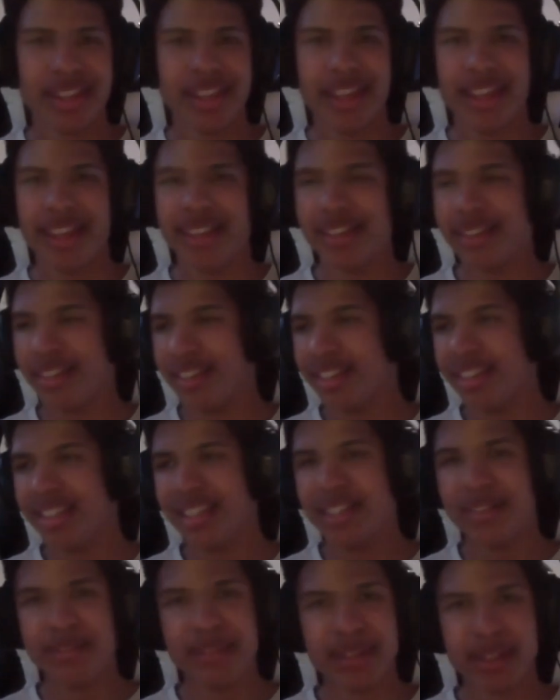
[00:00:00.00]
And
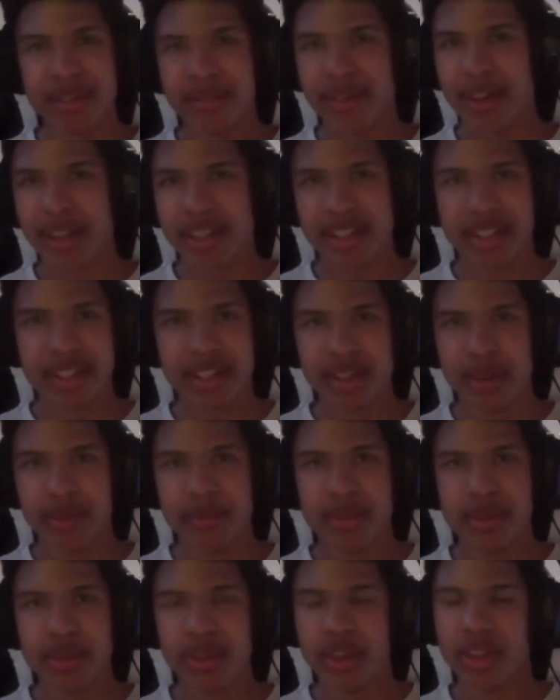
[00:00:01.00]
even if I get no
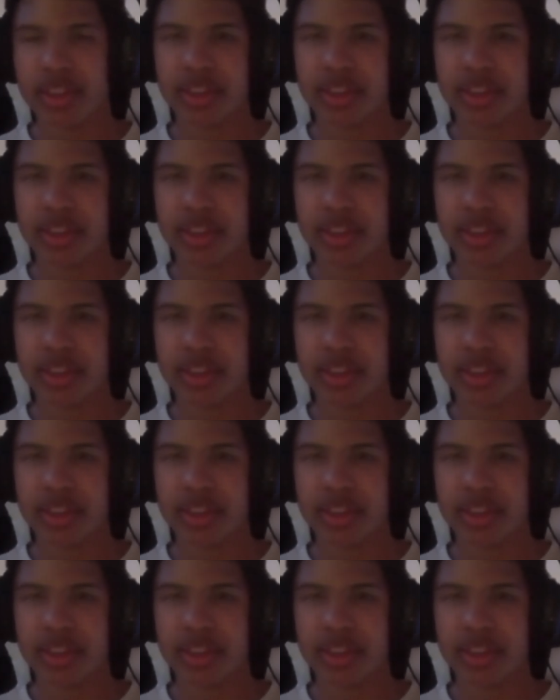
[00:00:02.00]
views on